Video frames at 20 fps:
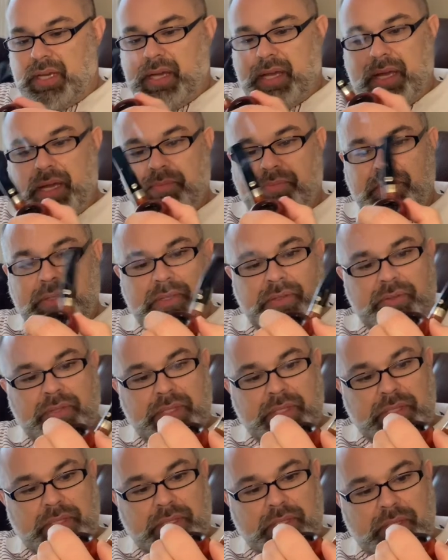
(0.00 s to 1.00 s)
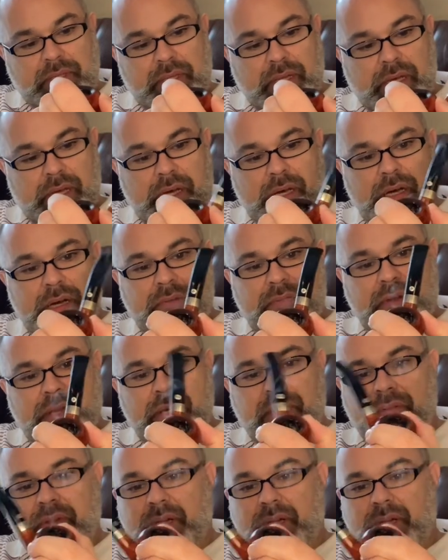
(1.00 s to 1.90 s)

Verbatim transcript: I absolutely love, love,